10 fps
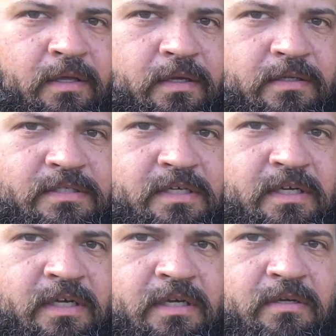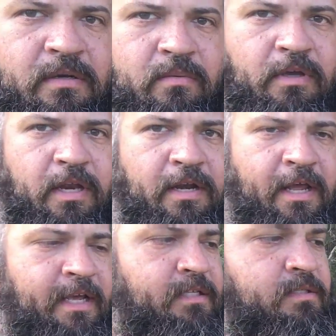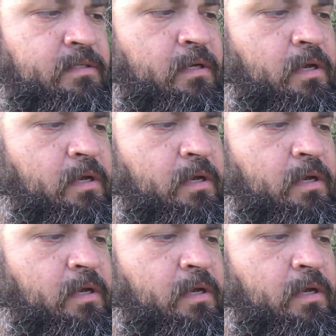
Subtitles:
You can see we got a nice